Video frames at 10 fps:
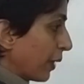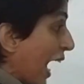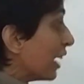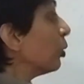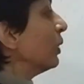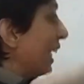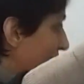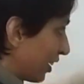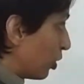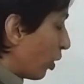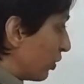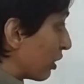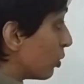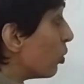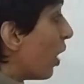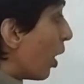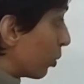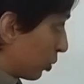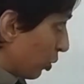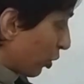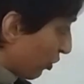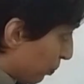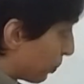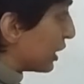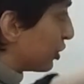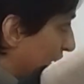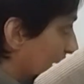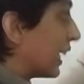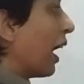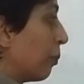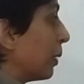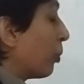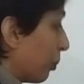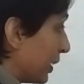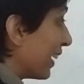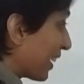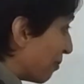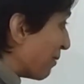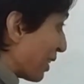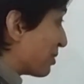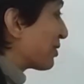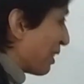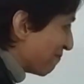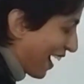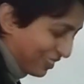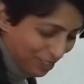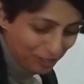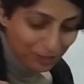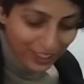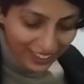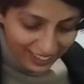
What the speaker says: I don't necessarily always know how to sort of bridge that gap, and probably I should come back to you